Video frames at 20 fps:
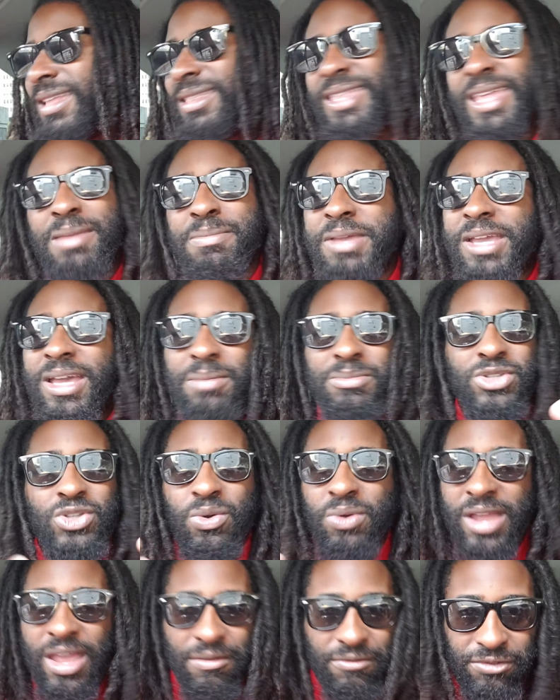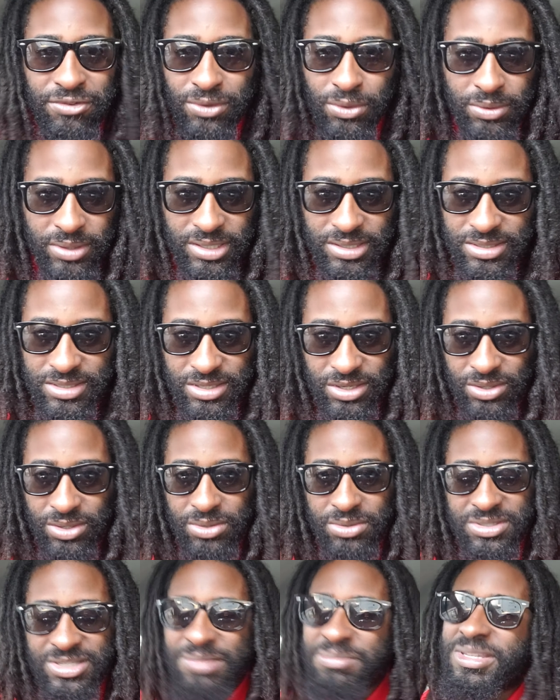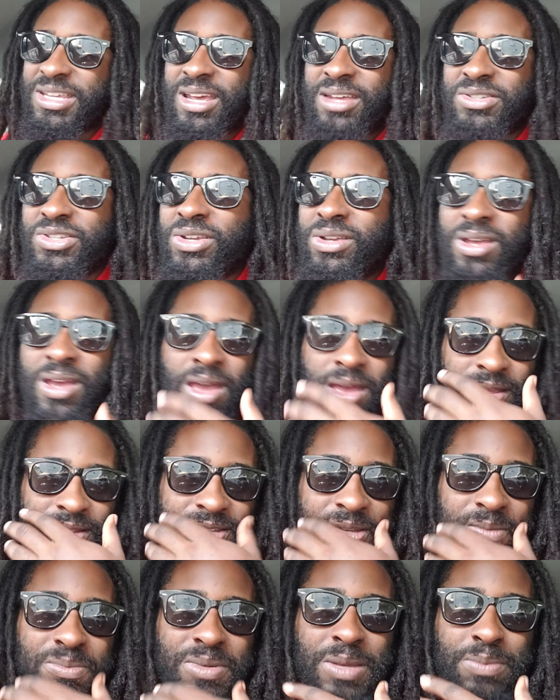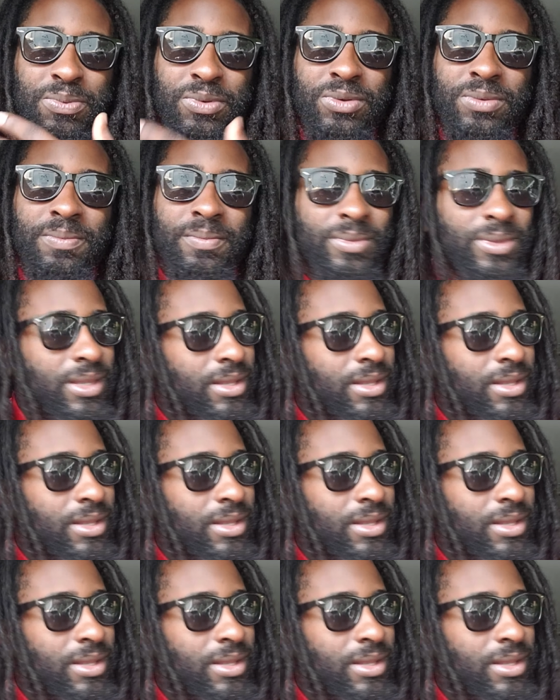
they become so influenced, you know. Sometimes you, some people,